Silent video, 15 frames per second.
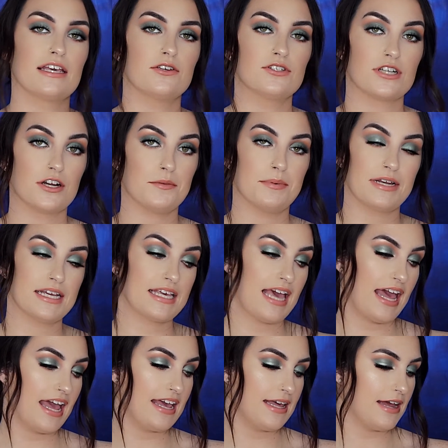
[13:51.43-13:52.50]
Thank you to Urban
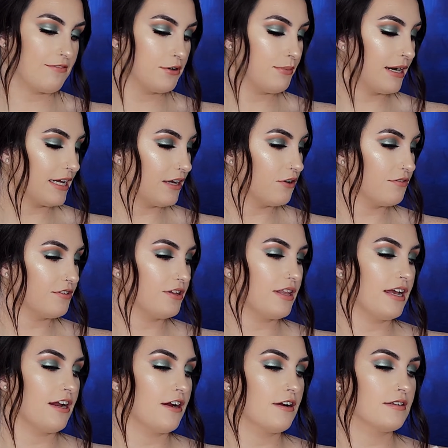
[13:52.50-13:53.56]
Decay, everybody over
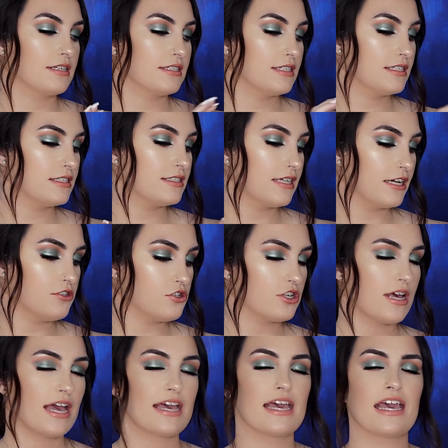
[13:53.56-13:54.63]
there. This is
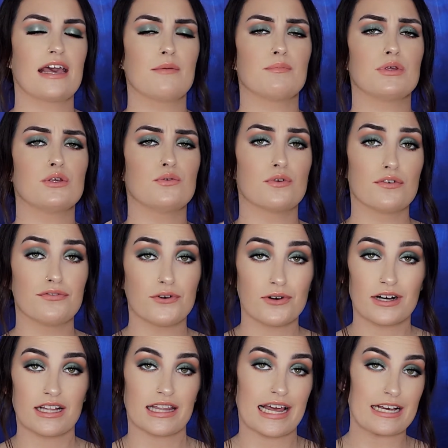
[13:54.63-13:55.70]
such a beautiful
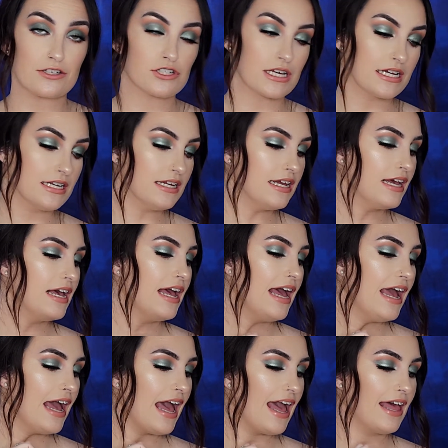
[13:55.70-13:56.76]
collection,
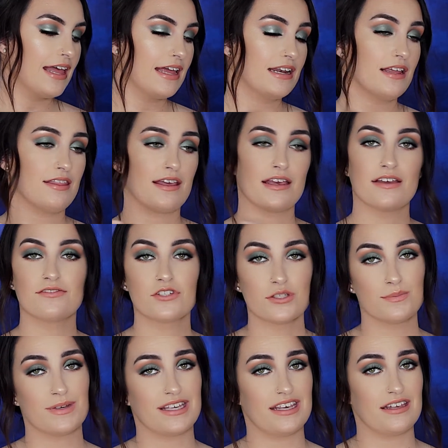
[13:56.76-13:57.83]
and they have
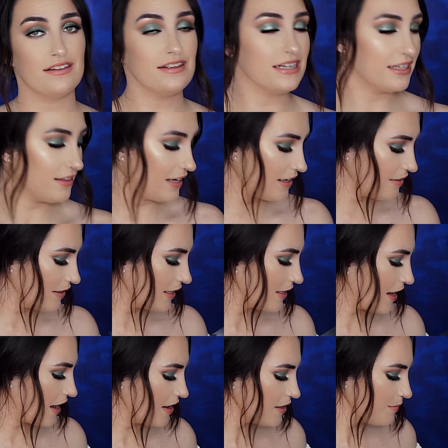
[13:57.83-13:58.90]
just been killing it lately.
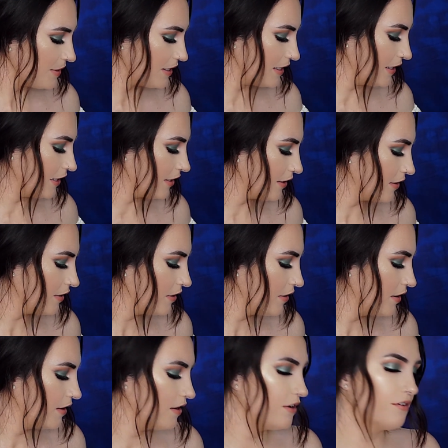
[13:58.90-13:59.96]
I'm here
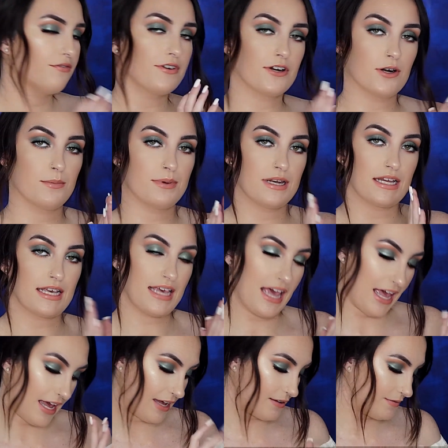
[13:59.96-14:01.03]
for Urban
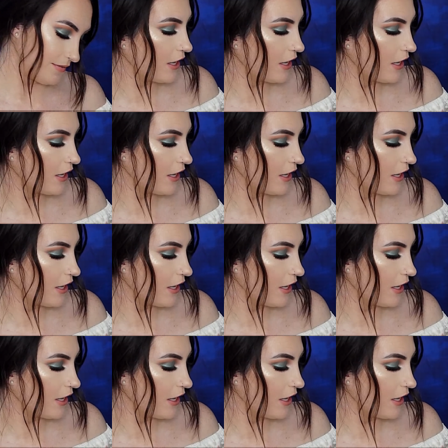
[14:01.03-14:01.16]
Decay.